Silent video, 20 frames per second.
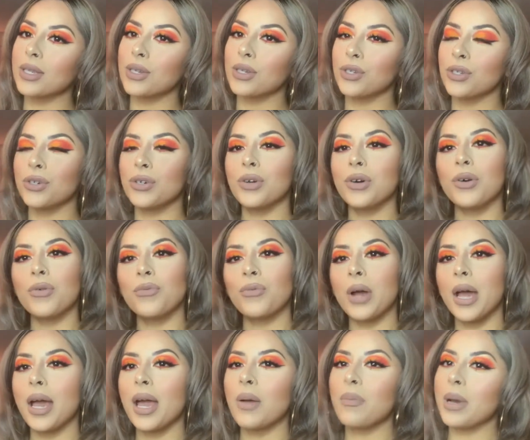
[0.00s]
It is your girl
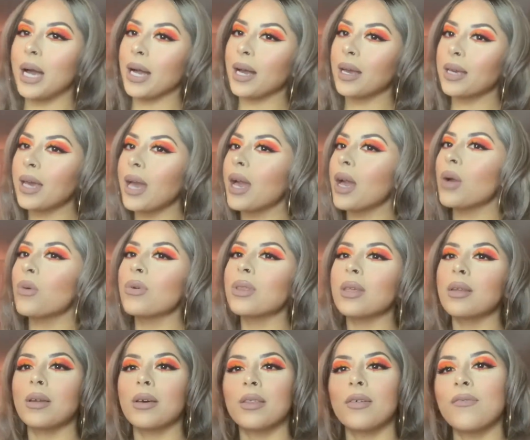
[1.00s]
Rhey back again with
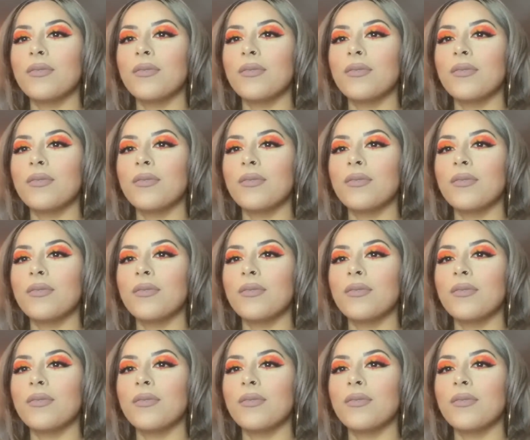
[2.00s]
another